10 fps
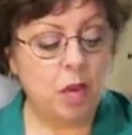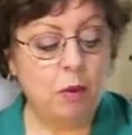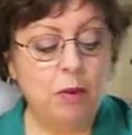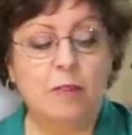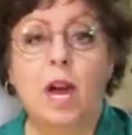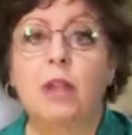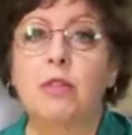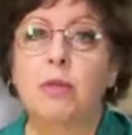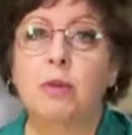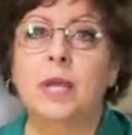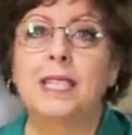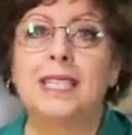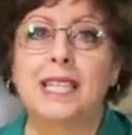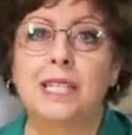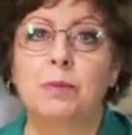We've got 3
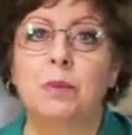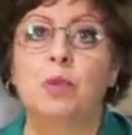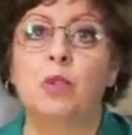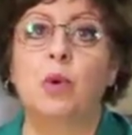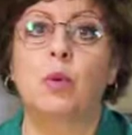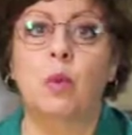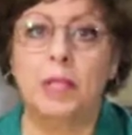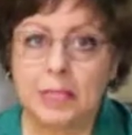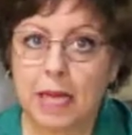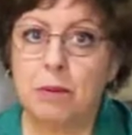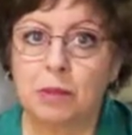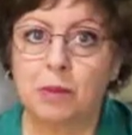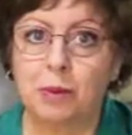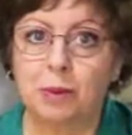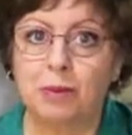teaspoons or 1
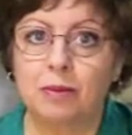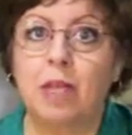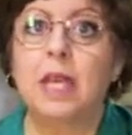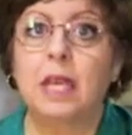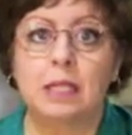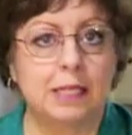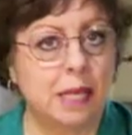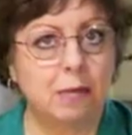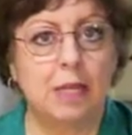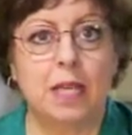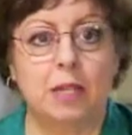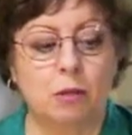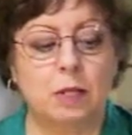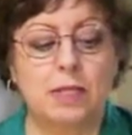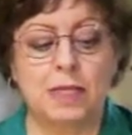tablespoon, same thing,
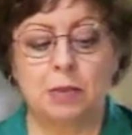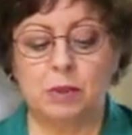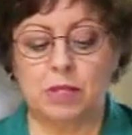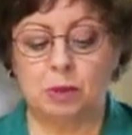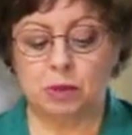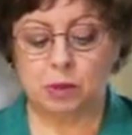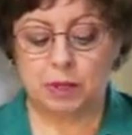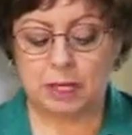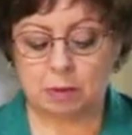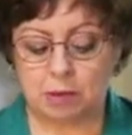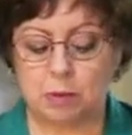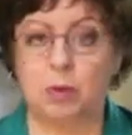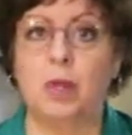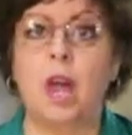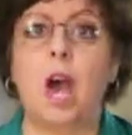3 teaspoons equals 1
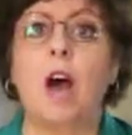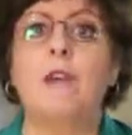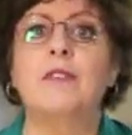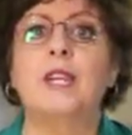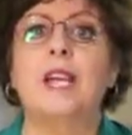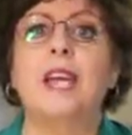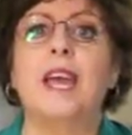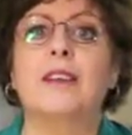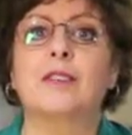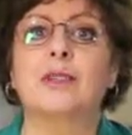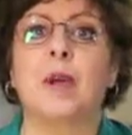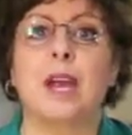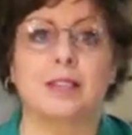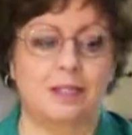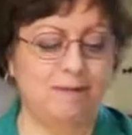tablespoon of vanilla
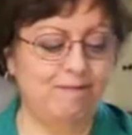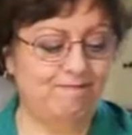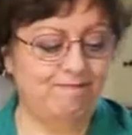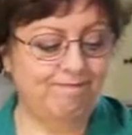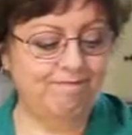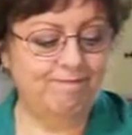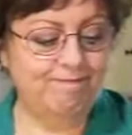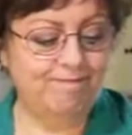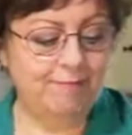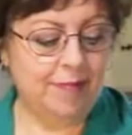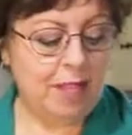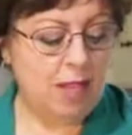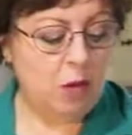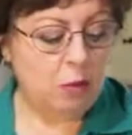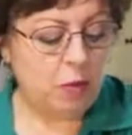extract.
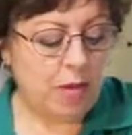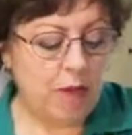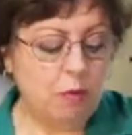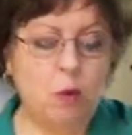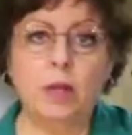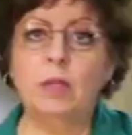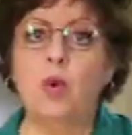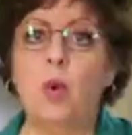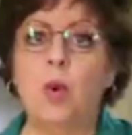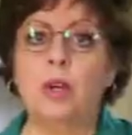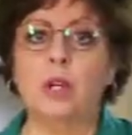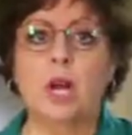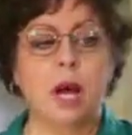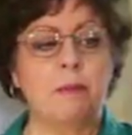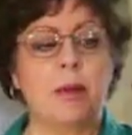We have 1/4
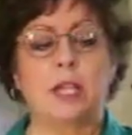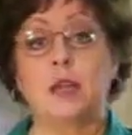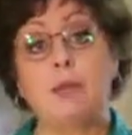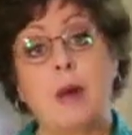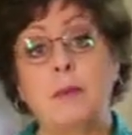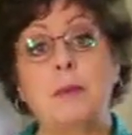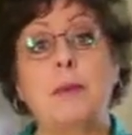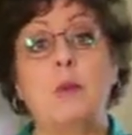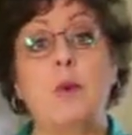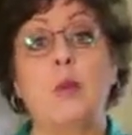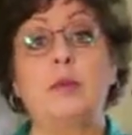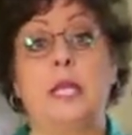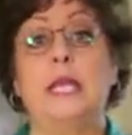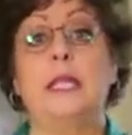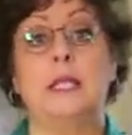cup, and you probably won't
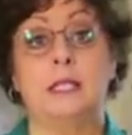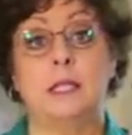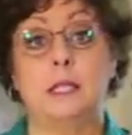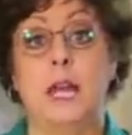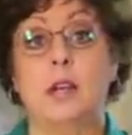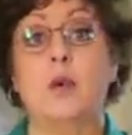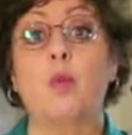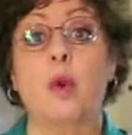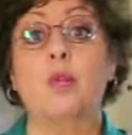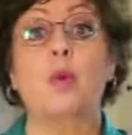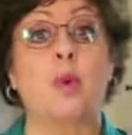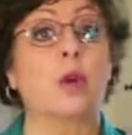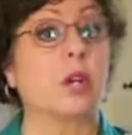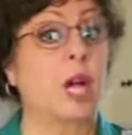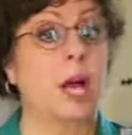need this entire
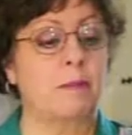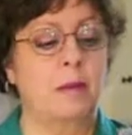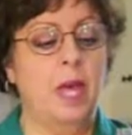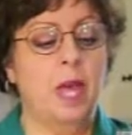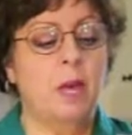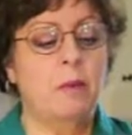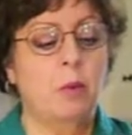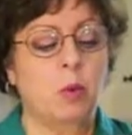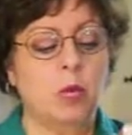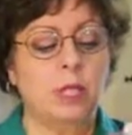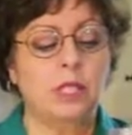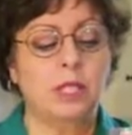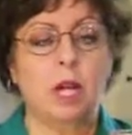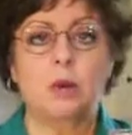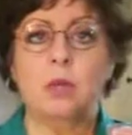1/4 cup, but we're going to
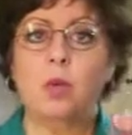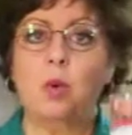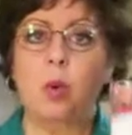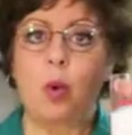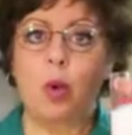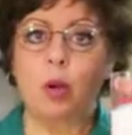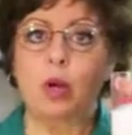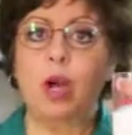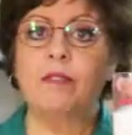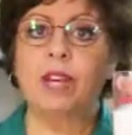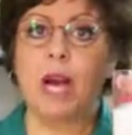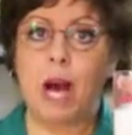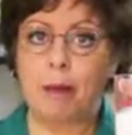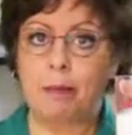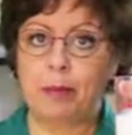start with 1/4
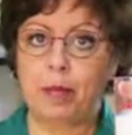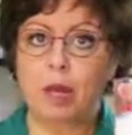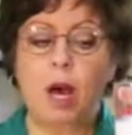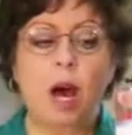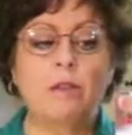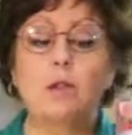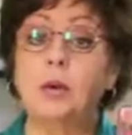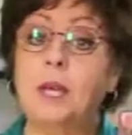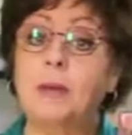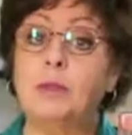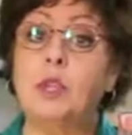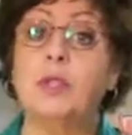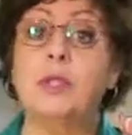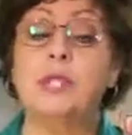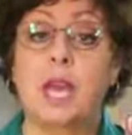cup of cream. You
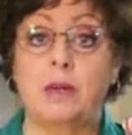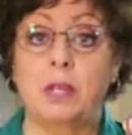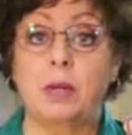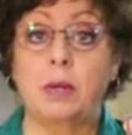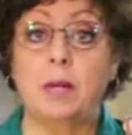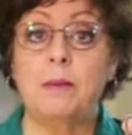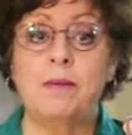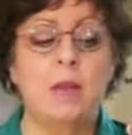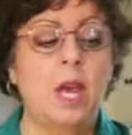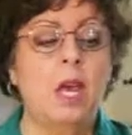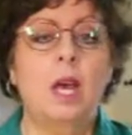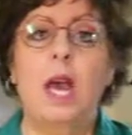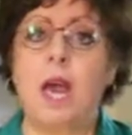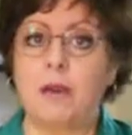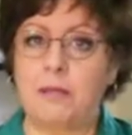can use heavy cream,
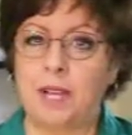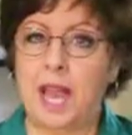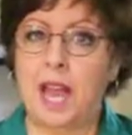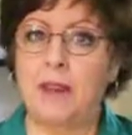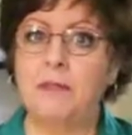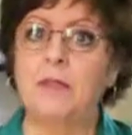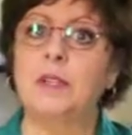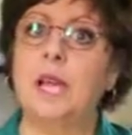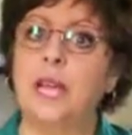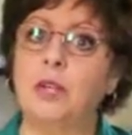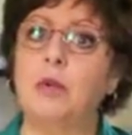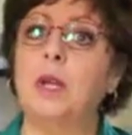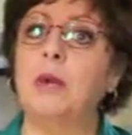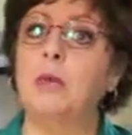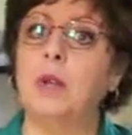half and half, light
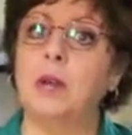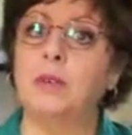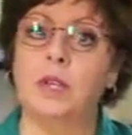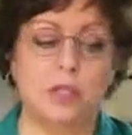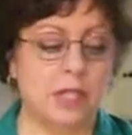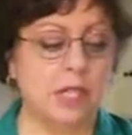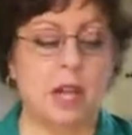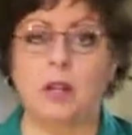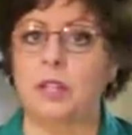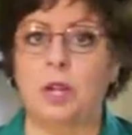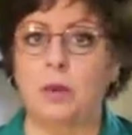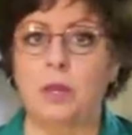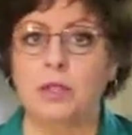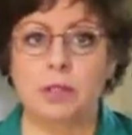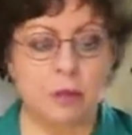cream, whatever you desire. You don't want
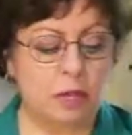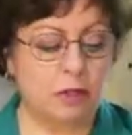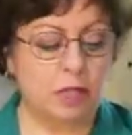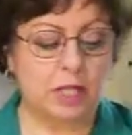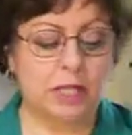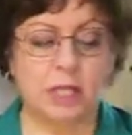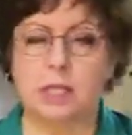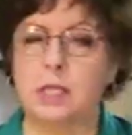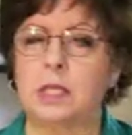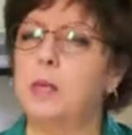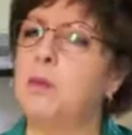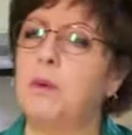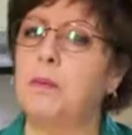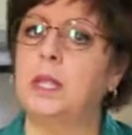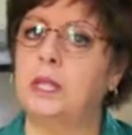to use milk, the consistency
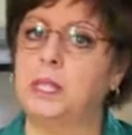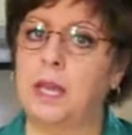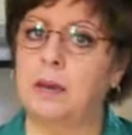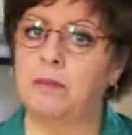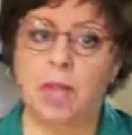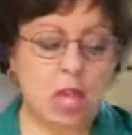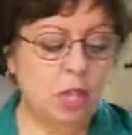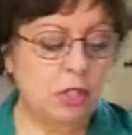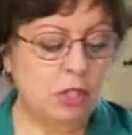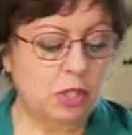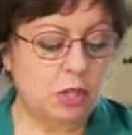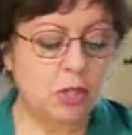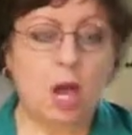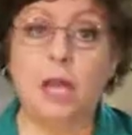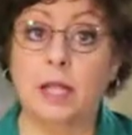won't be the same.
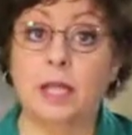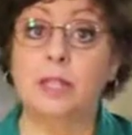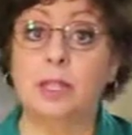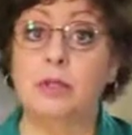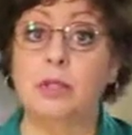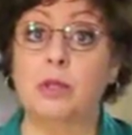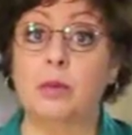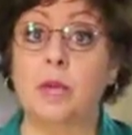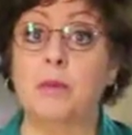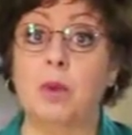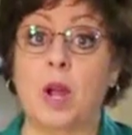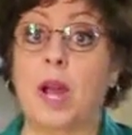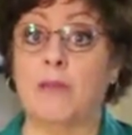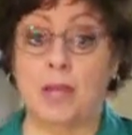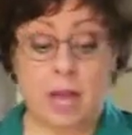So I like to use cream or
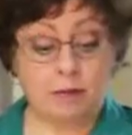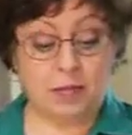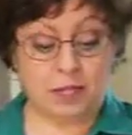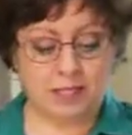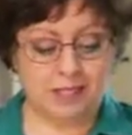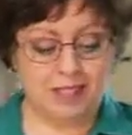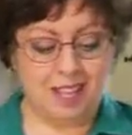half and half in this.